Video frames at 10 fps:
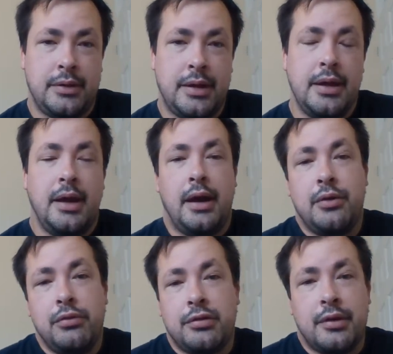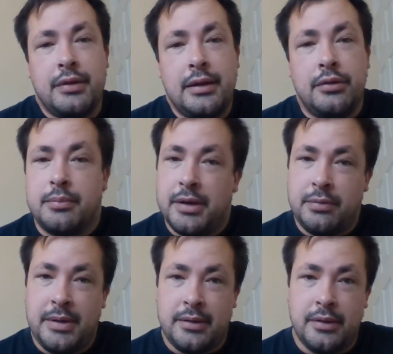Okay, and also they look
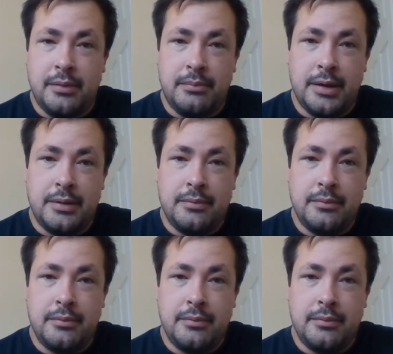much better than men.